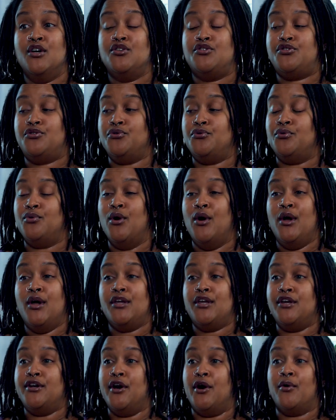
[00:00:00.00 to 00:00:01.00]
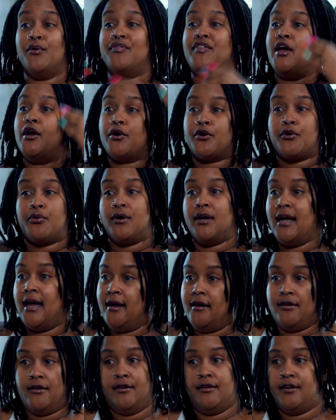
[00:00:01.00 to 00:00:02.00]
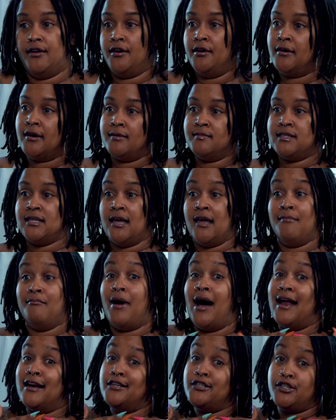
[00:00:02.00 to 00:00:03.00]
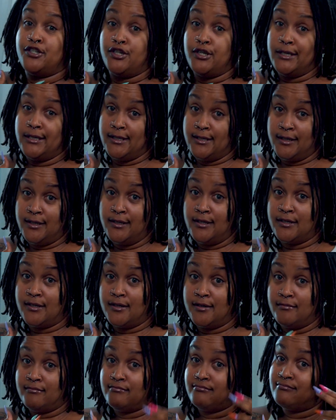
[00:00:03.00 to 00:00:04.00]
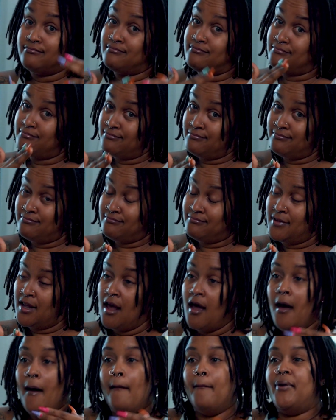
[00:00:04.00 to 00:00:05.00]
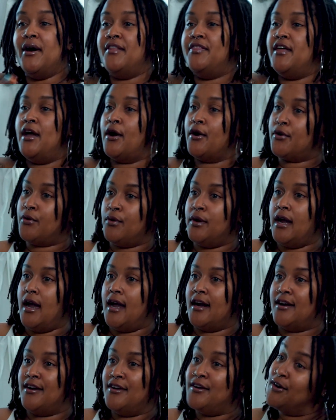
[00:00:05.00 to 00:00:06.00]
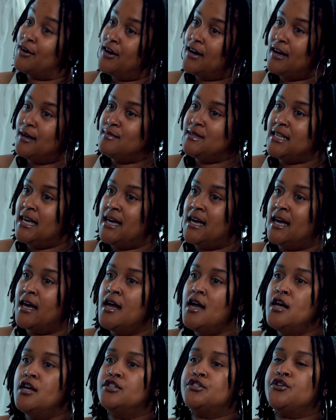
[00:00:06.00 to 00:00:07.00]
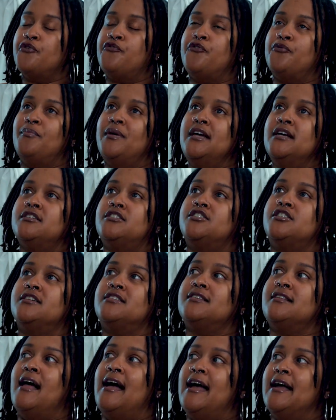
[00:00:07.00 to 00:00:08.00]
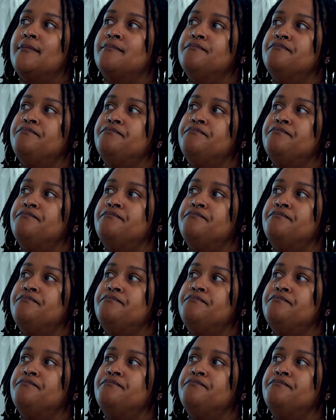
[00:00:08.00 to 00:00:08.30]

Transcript: to, you know, their creator. You know what I'm saying? Mine is Jesus, but their creator. You know what I'm saying? So for me, it's just like